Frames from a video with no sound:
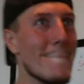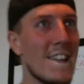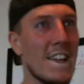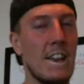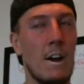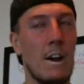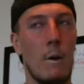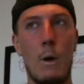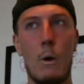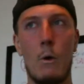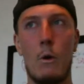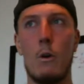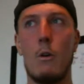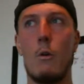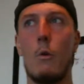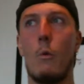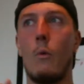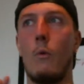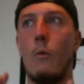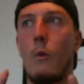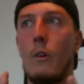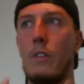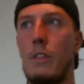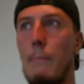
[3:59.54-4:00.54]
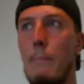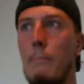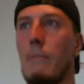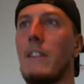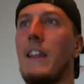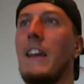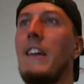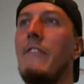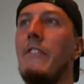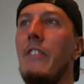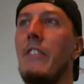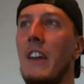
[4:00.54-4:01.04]
we were, with the
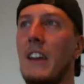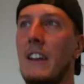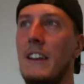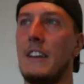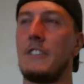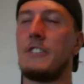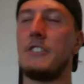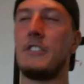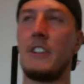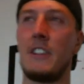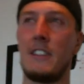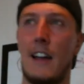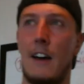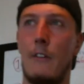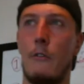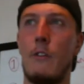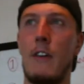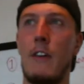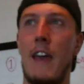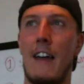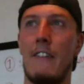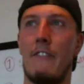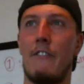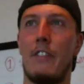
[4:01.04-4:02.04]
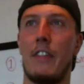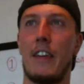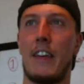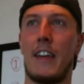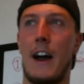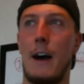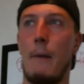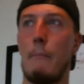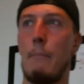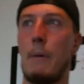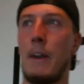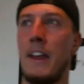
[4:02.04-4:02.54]
belief and the connection, the love we had for the
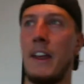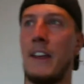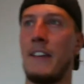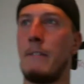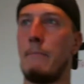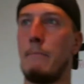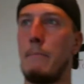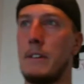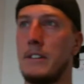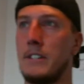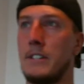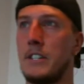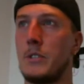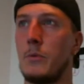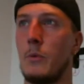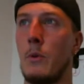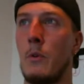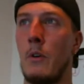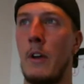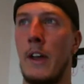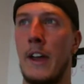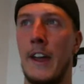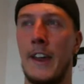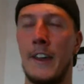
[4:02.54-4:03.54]
company and the business we were